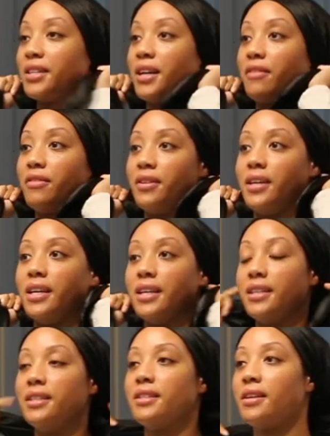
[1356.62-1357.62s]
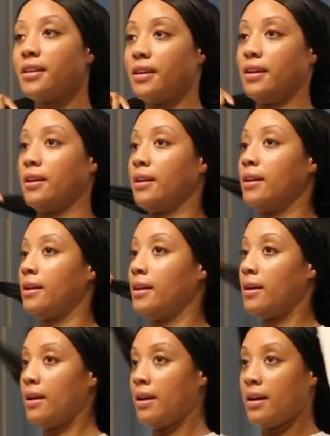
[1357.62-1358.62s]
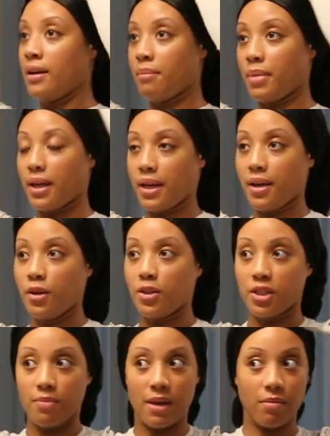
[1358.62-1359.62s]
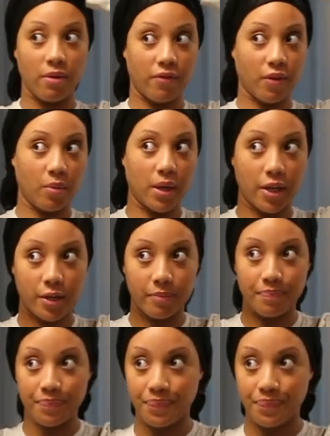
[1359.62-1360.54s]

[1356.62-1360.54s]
to cover the ends. But yeah, it'll just make me feel better.